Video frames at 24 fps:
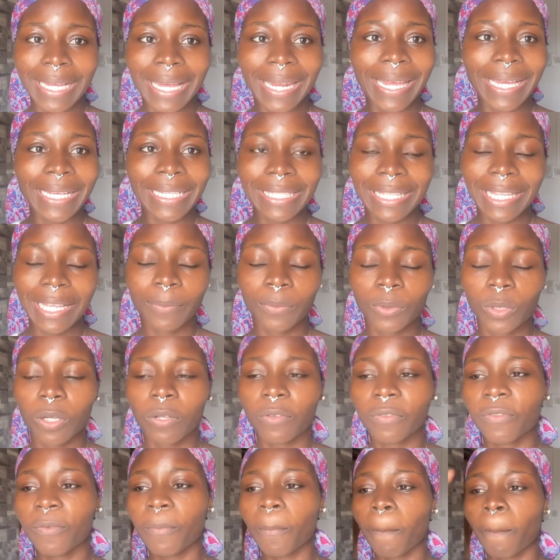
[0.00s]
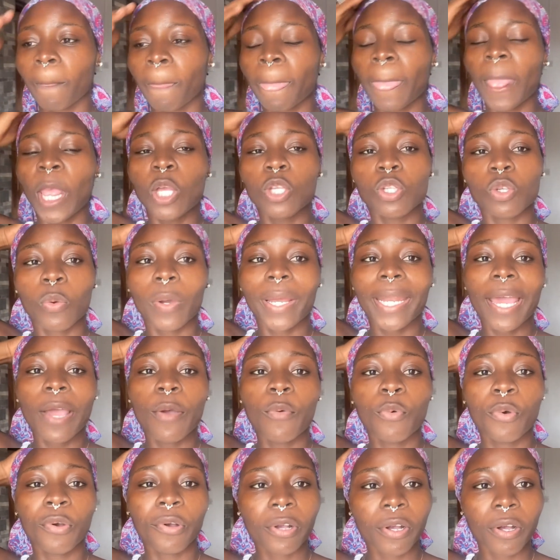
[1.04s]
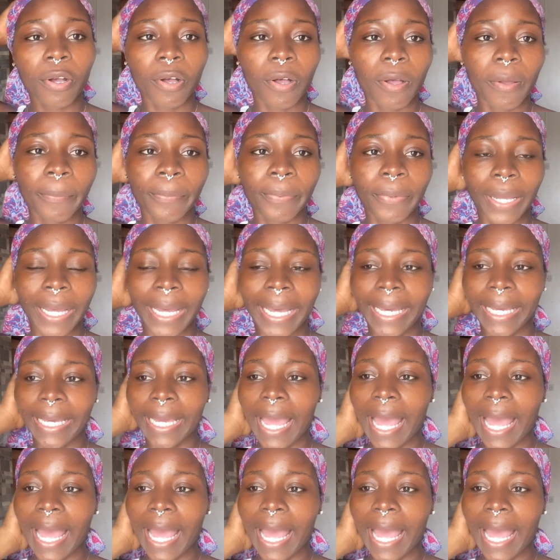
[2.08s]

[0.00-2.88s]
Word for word: and i slept off so when i woke up i